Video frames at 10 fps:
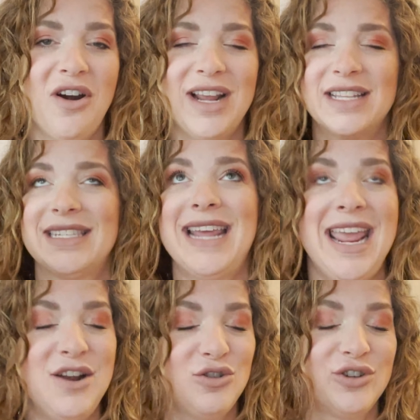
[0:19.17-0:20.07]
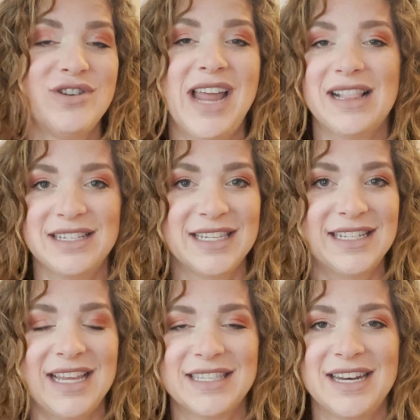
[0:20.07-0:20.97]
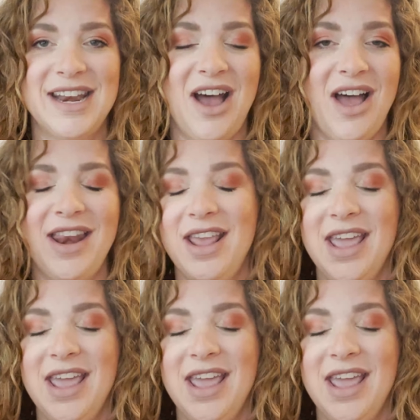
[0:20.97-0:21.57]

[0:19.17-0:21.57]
It gets tangled, your necklaces get in a knot.